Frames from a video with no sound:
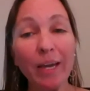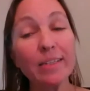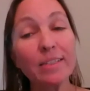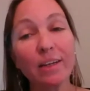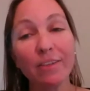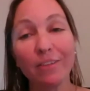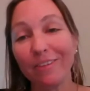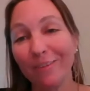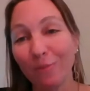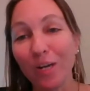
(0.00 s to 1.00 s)
Because
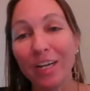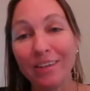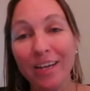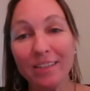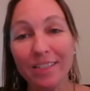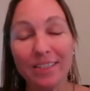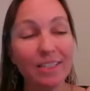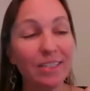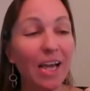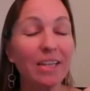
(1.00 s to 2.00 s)
what it does
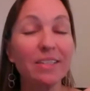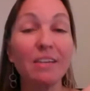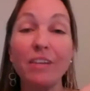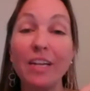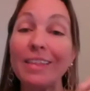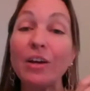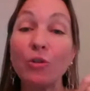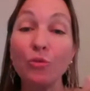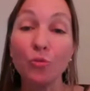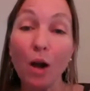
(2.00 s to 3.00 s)
is it says if
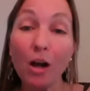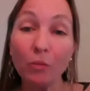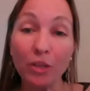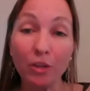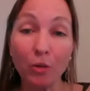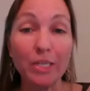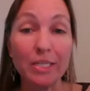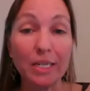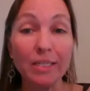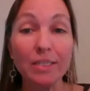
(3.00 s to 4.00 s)
anything goes wrong with your
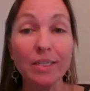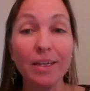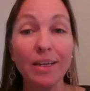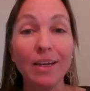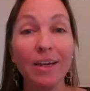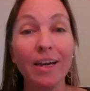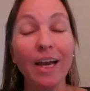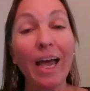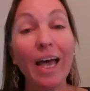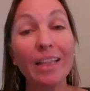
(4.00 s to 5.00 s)
business,
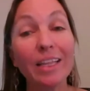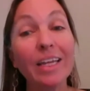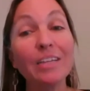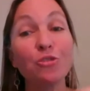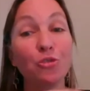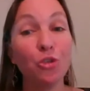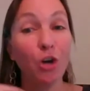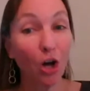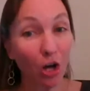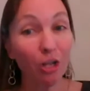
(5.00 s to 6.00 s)
at
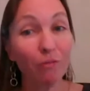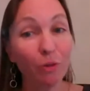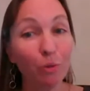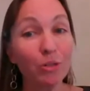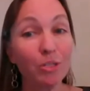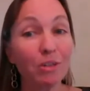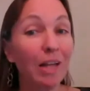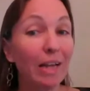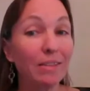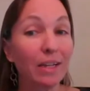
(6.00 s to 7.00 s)
least all of your
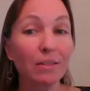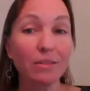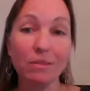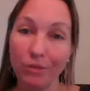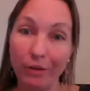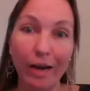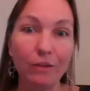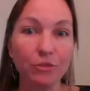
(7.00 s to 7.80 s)
personal assets, your